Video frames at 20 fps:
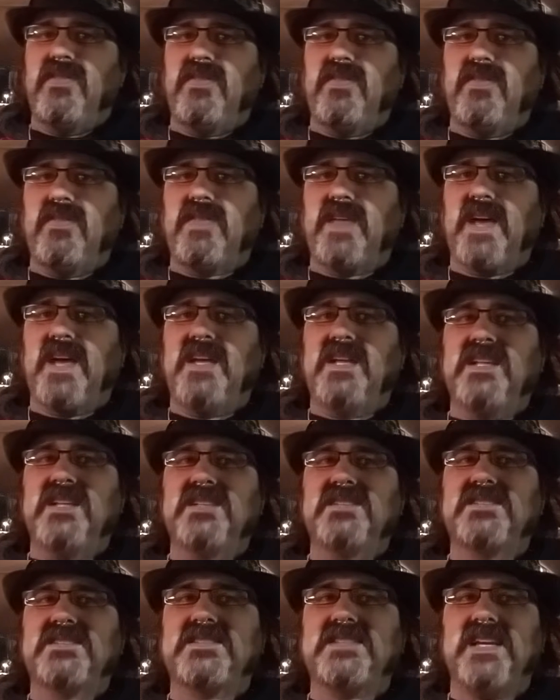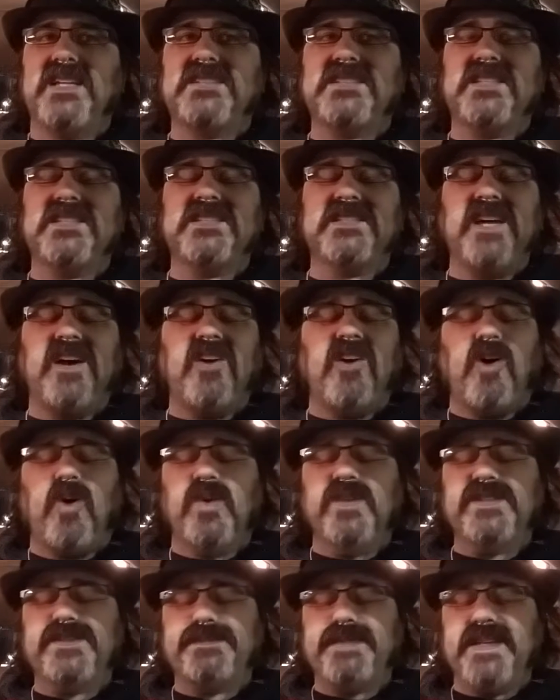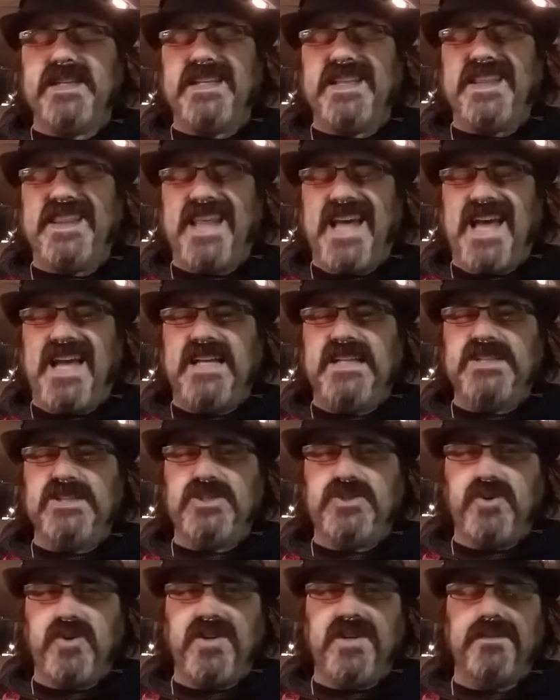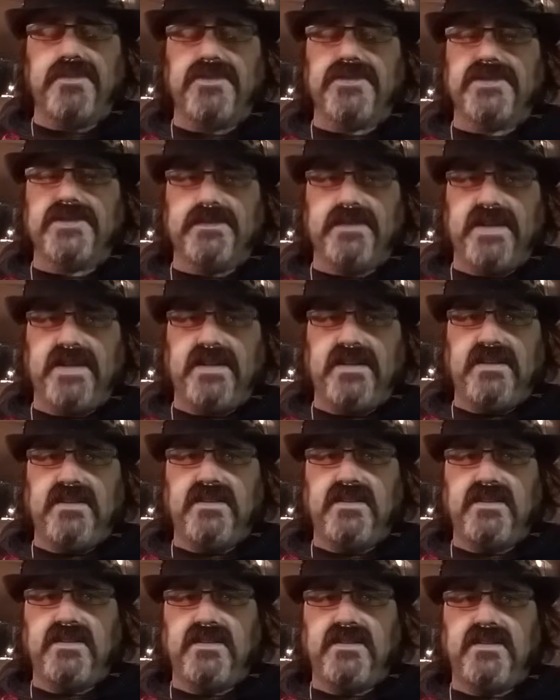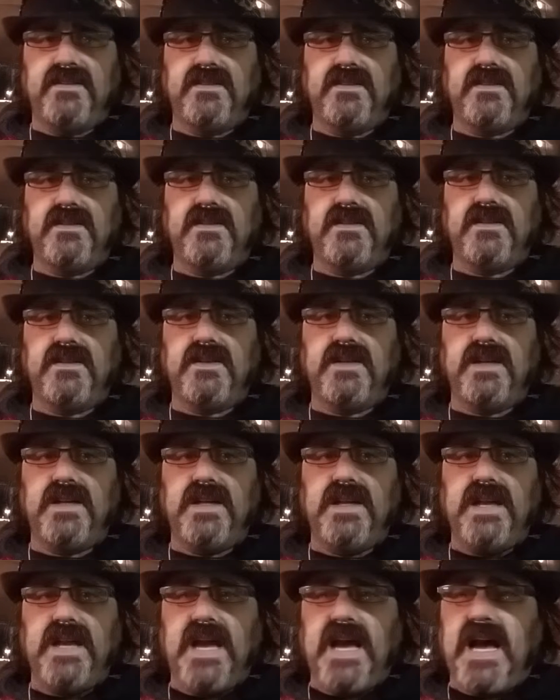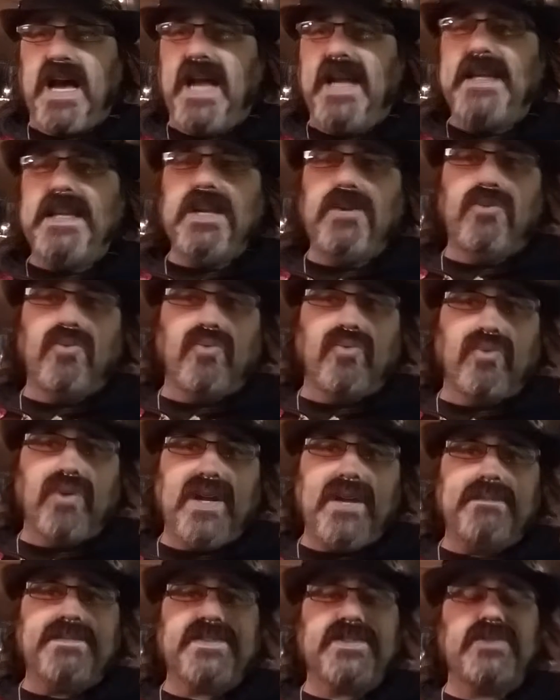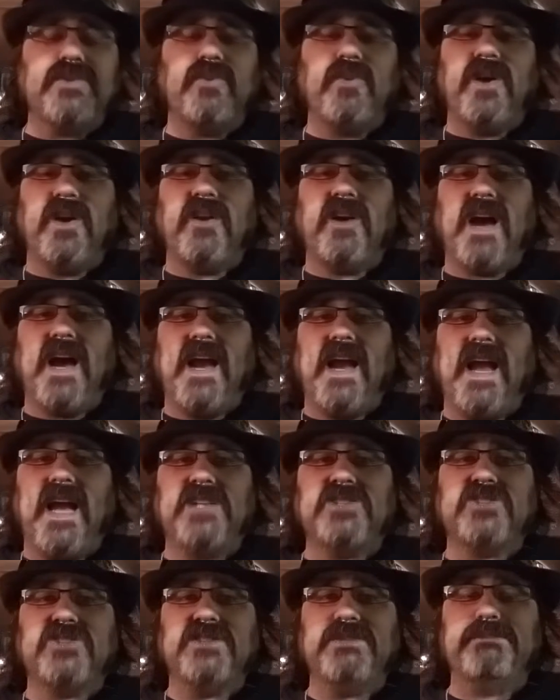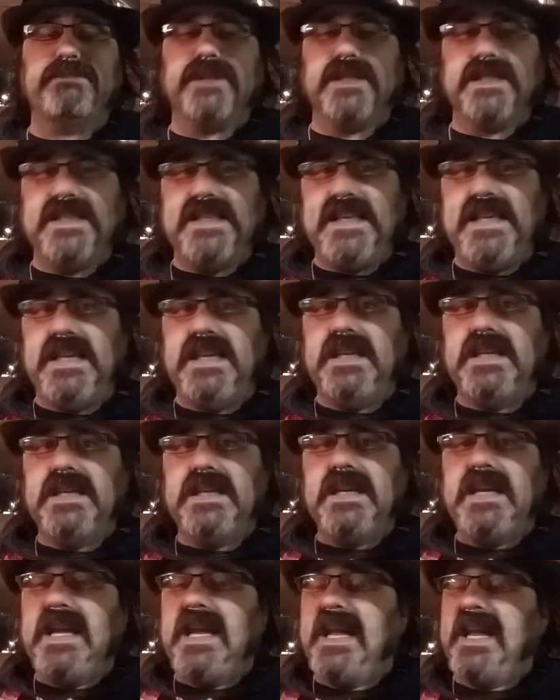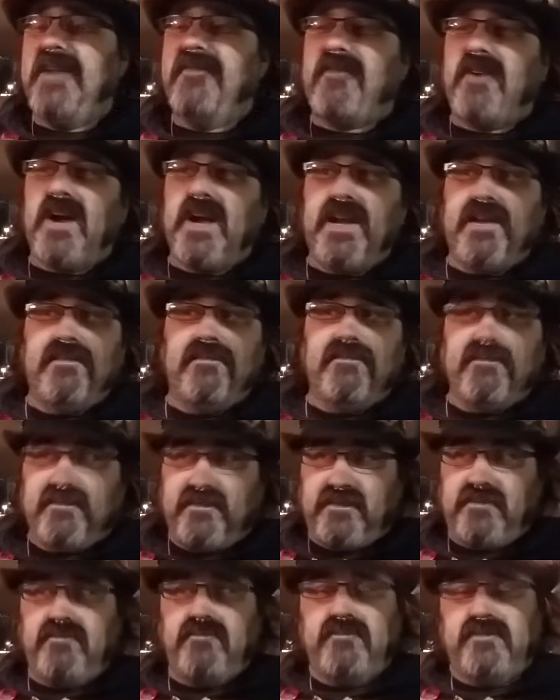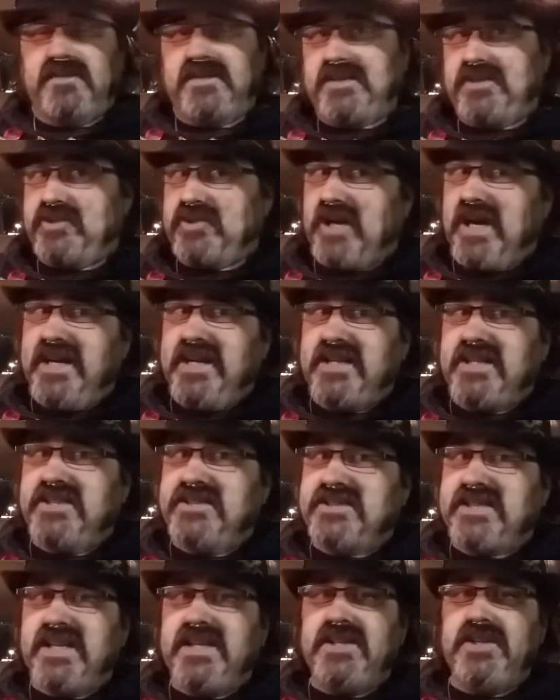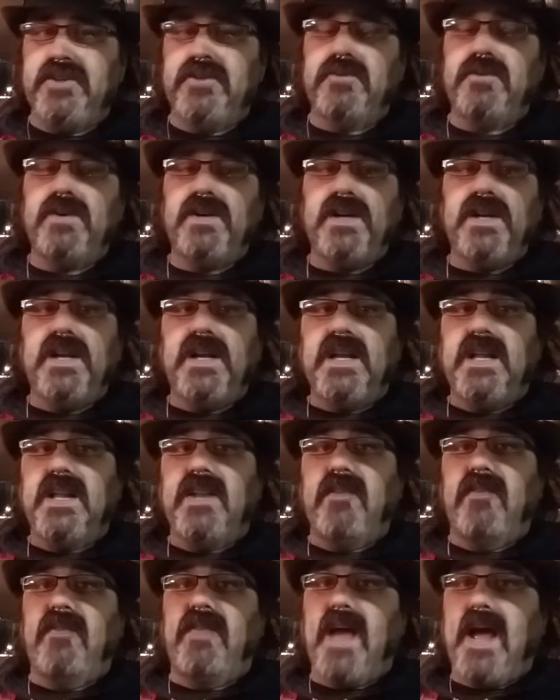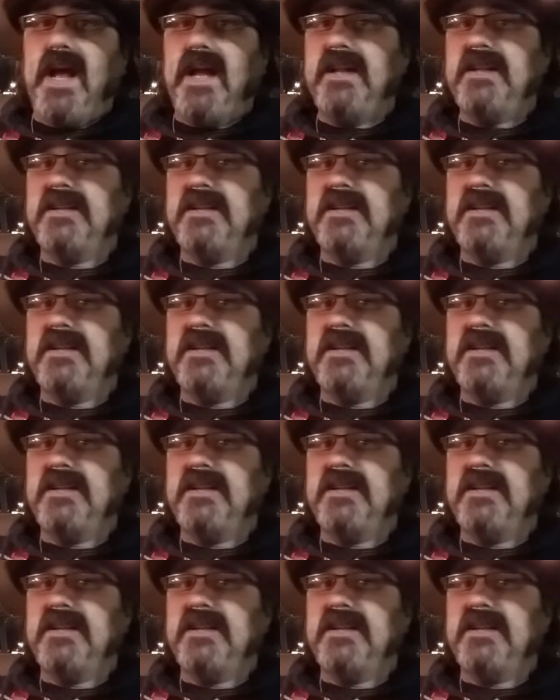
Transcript: that sex has not always been that enjoyable to me. I get rips to where I actually bleed, and if I try to continue, that